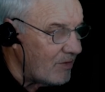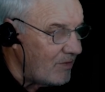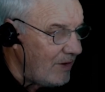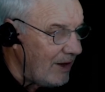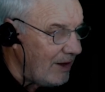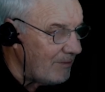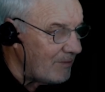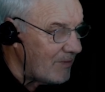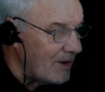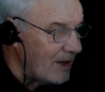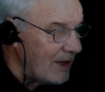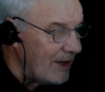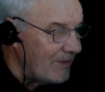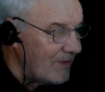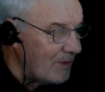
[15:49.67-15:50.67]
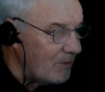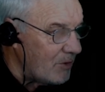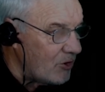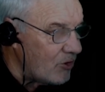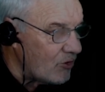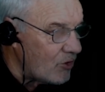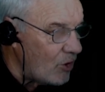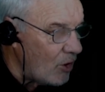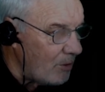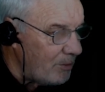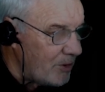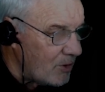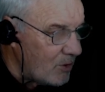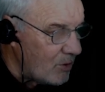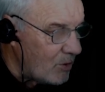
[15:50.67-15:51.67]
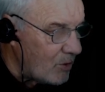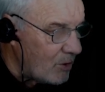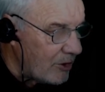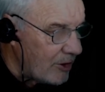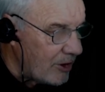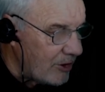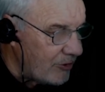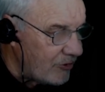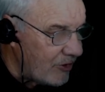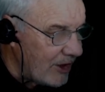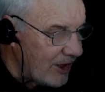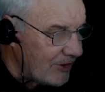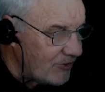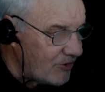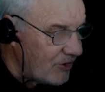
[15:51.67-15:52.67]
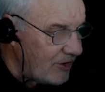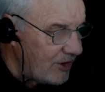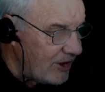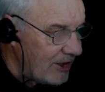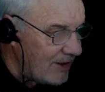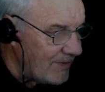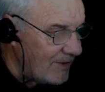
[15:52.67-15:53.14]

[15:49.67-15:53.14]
Yep. And then we just copy all of those down to there.